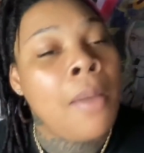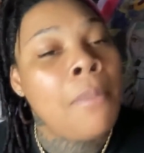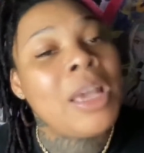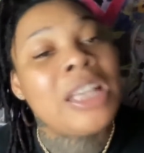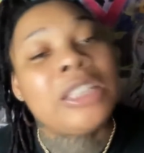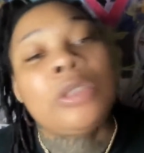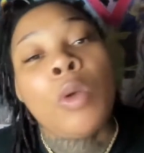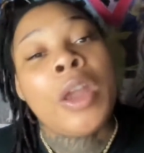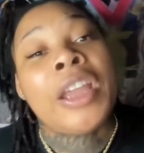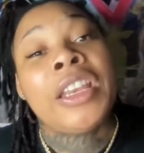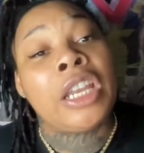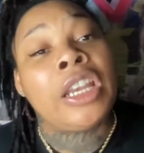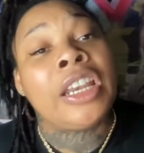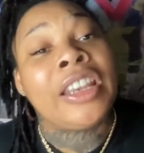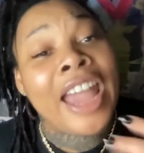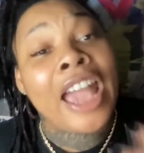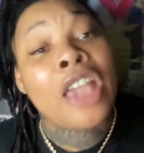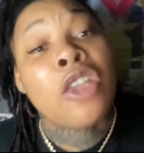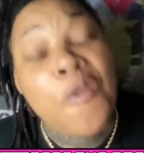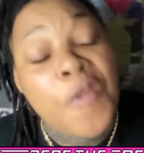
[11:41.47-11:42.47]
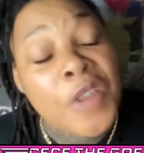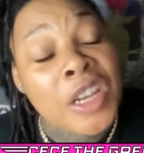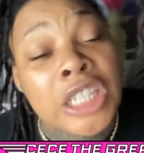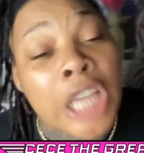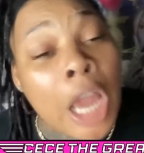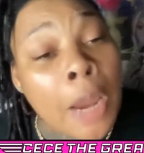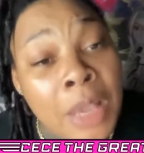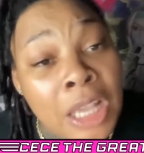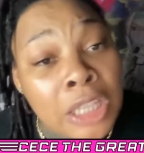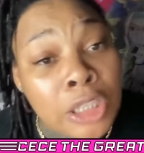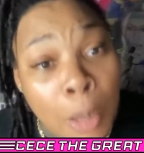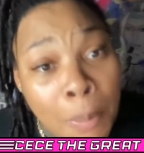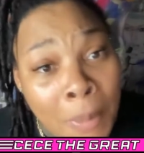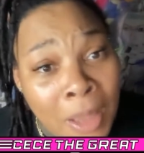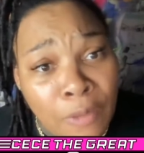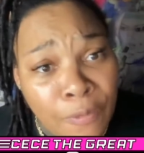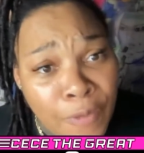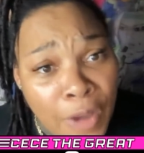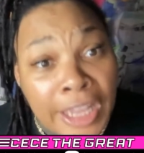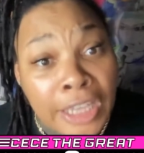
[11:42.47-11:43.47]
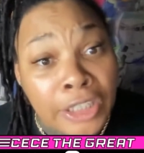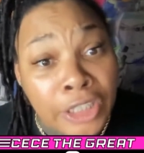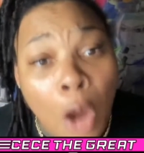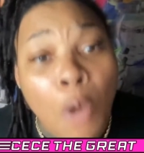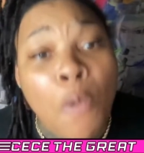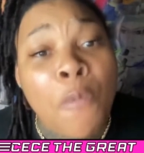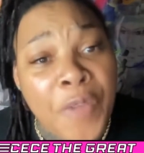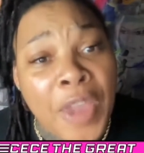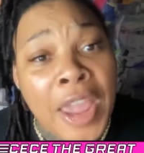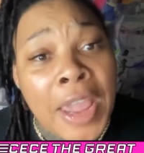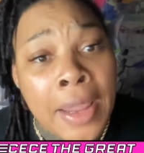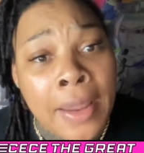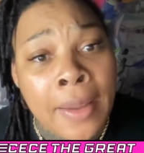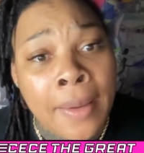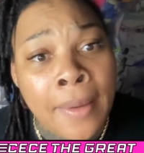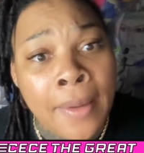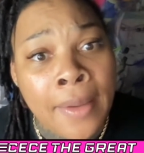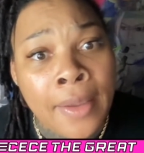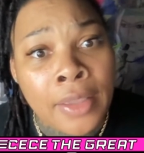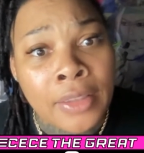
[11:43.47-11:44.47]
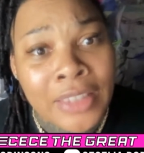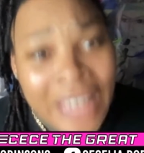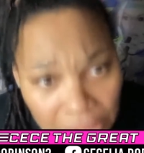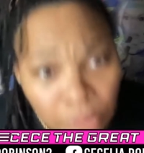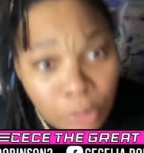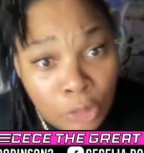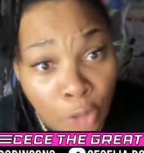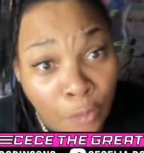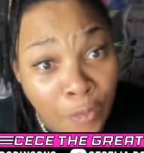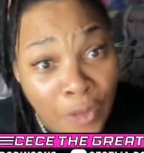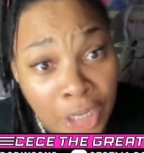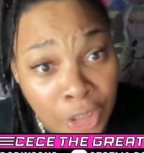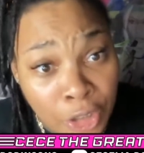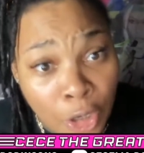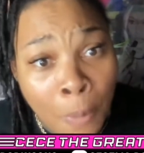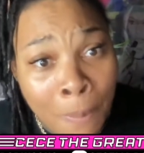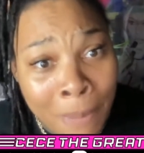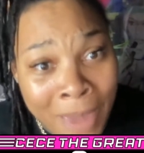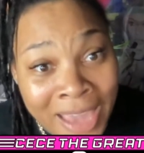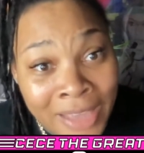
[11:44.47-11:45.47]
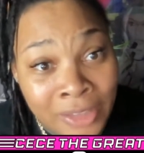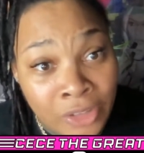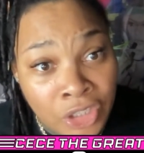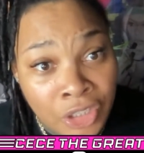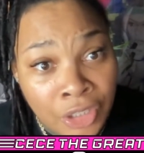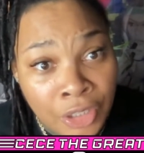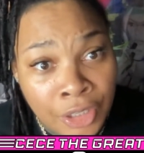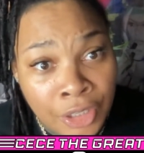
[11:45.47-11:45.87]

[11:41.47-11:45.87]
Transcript: Miss Wendy, now you finna turn me into a motherfucking dope fiend? That's what you finna do, bitch?